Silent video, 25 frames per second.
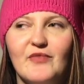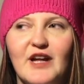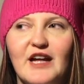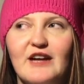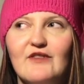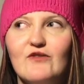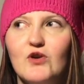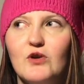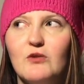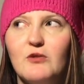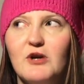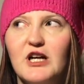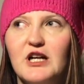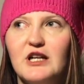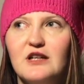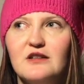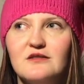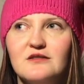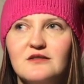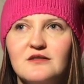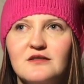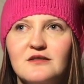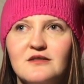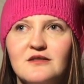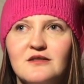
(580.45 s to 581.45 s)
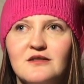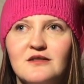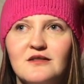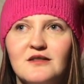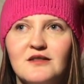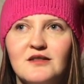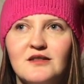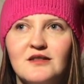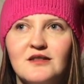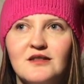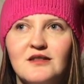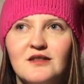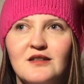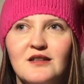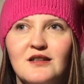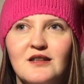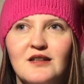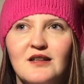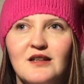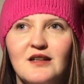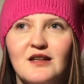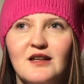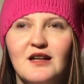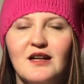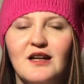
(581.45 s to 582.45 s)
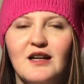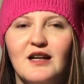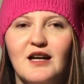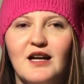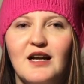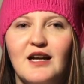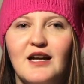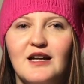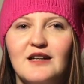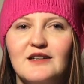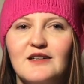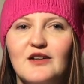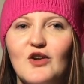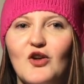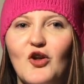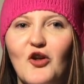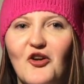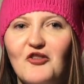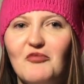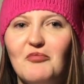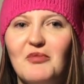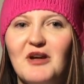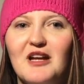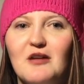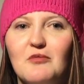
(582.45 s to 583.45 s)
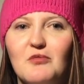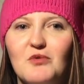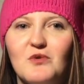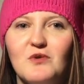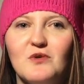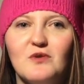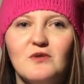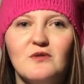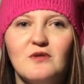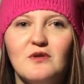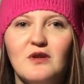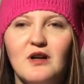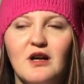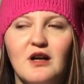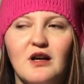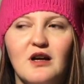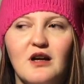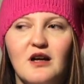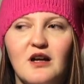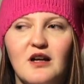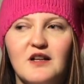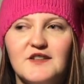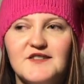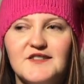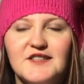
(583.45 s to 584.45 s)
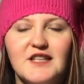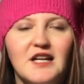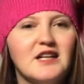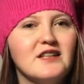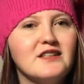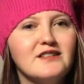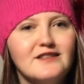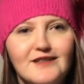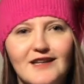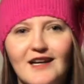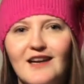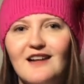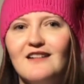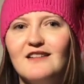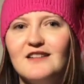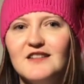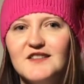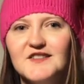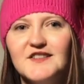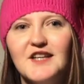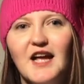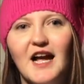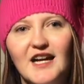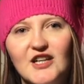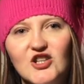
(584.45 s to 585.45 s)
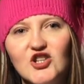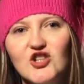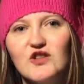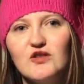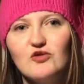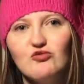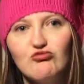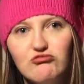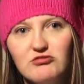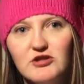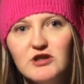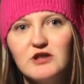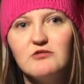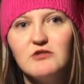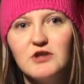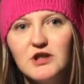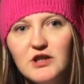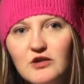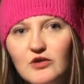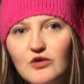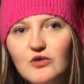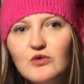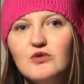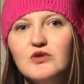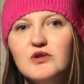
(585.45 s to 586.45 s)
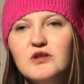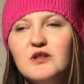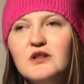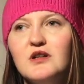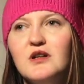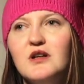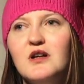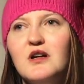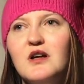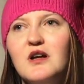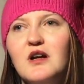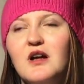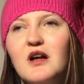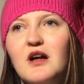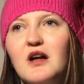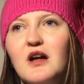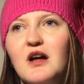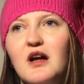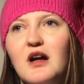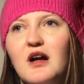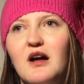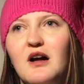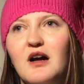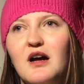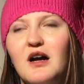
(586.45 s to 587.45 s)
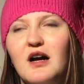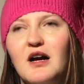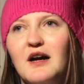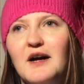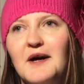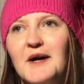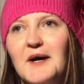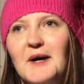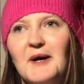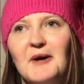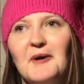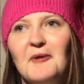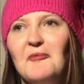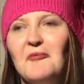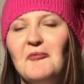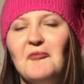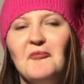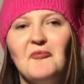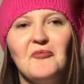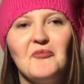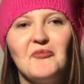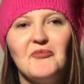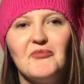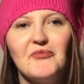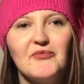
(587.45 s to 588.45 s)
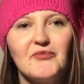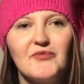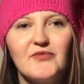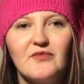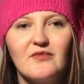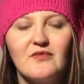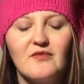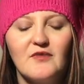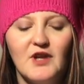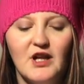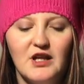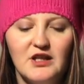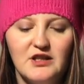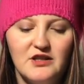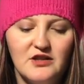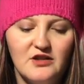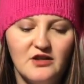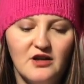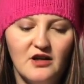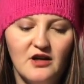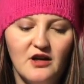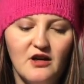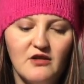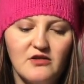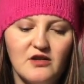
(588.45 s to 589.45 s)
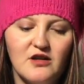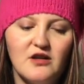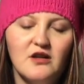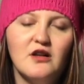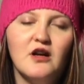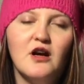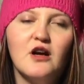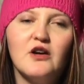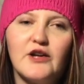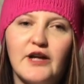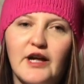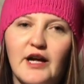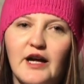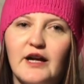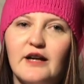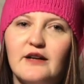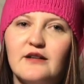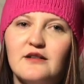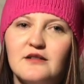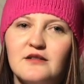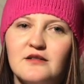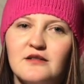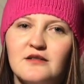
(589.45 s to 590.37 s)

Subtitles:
everywhere, and a lot of people are saying, yeah, it's actually really, really good, I'll go, okay,